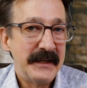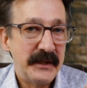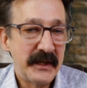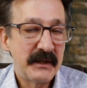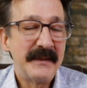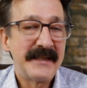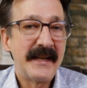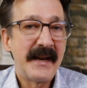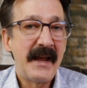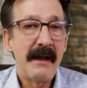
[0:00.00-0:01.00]
adjustments
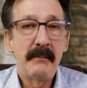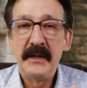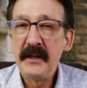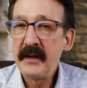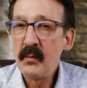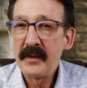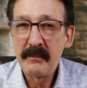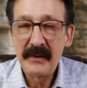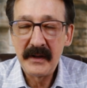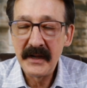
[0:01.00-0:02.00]
that I have, particularly with
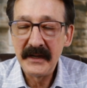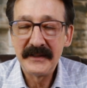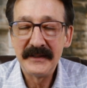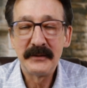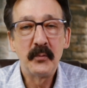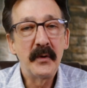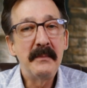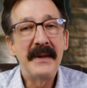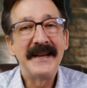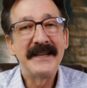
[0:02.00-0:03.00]
appliances, really
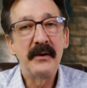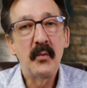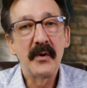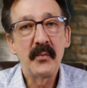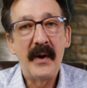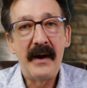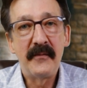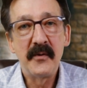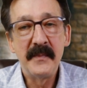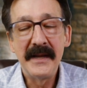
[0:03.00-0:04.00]
makes it worthwhile
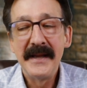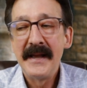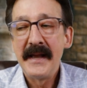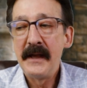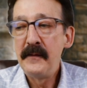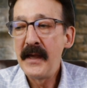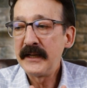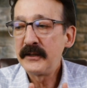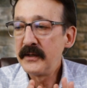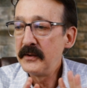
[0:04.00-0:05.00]
for me. And
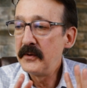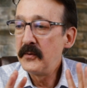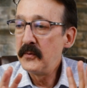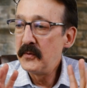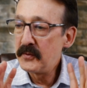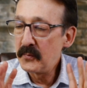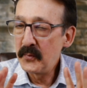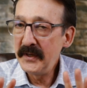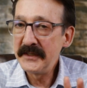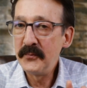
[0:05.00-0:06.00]
that's the
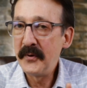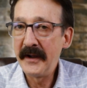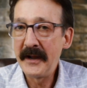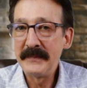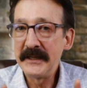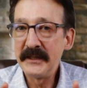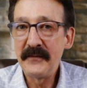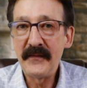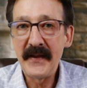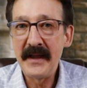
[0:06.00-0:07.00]
reason why I'm such a
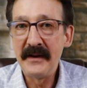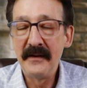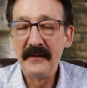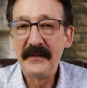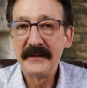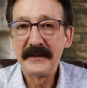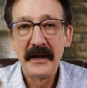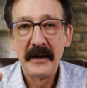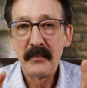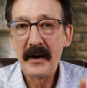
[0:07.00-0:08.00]
fan of this
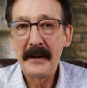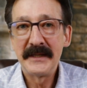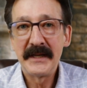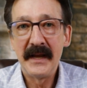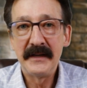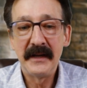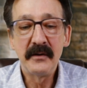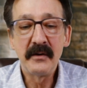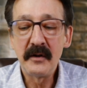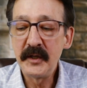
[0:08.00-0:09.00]
Primescan
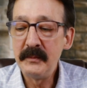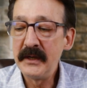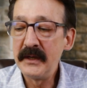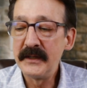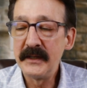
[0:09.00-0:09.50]
technology, because